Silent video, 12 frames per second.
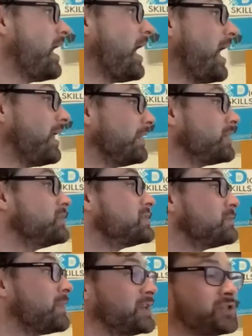I like you to
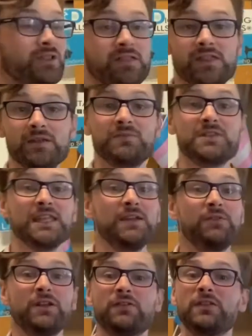mention the themes even
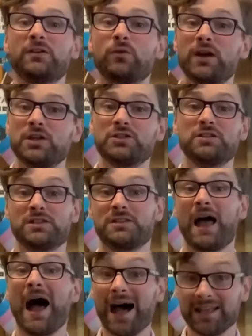if the question doesn't
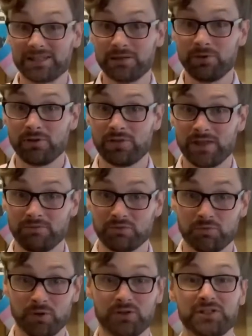ask about themes,
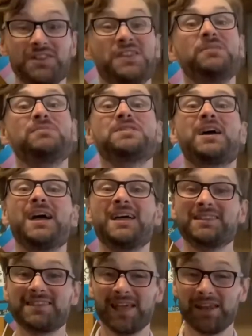because themes
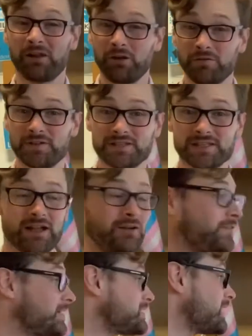is in and of itself
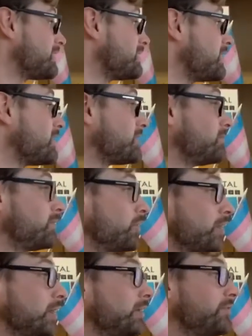a technique. Look
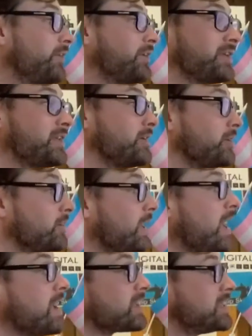how I've done it here.
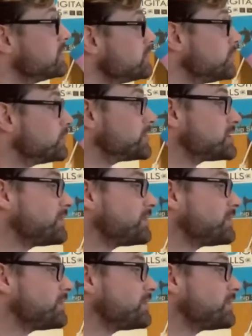Keane uses a